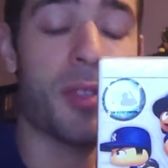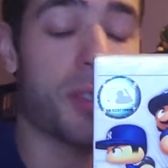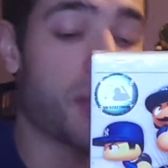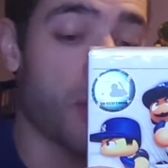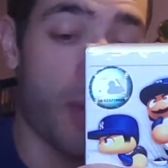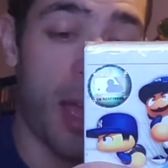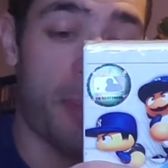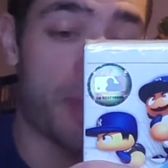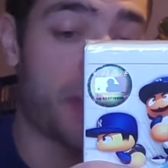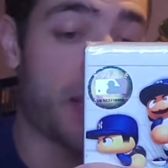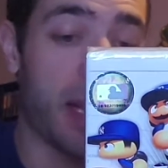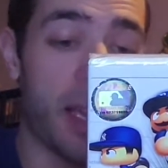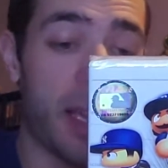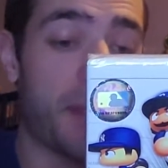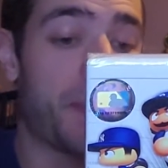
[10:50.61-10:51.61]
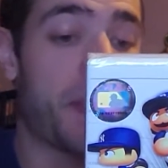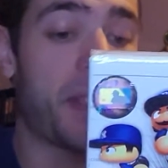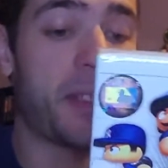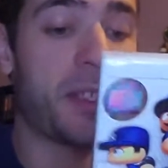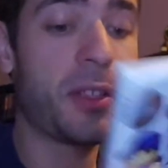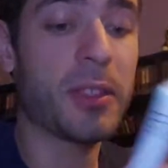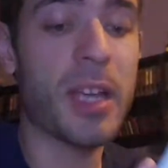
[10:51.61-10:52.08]
It just so happens that I got this
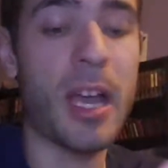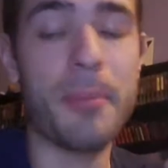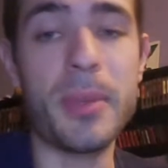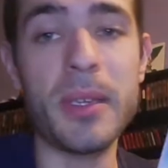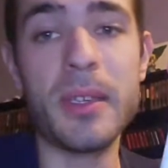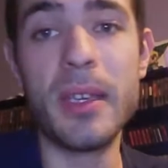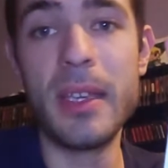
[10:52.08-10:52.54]
sealed copy.